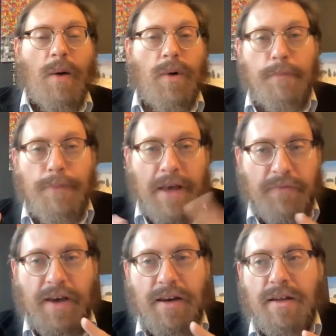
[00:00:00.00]
I want to
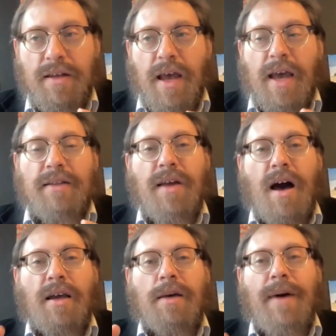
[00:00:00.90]
pivot and
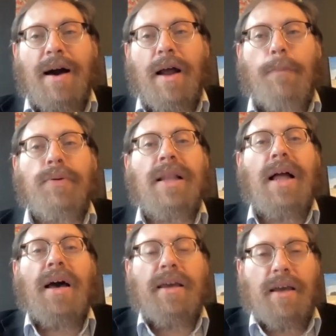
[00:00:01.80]
talking about
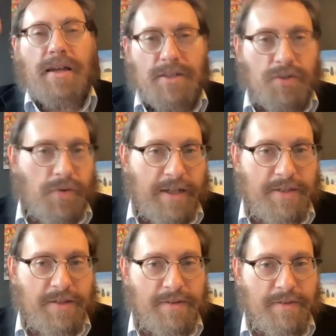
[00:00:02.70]
applying
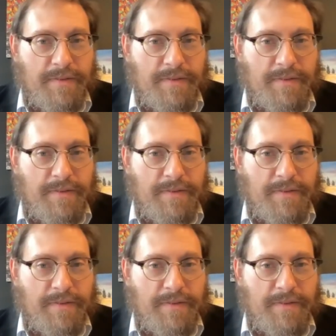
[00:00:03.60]
constraints.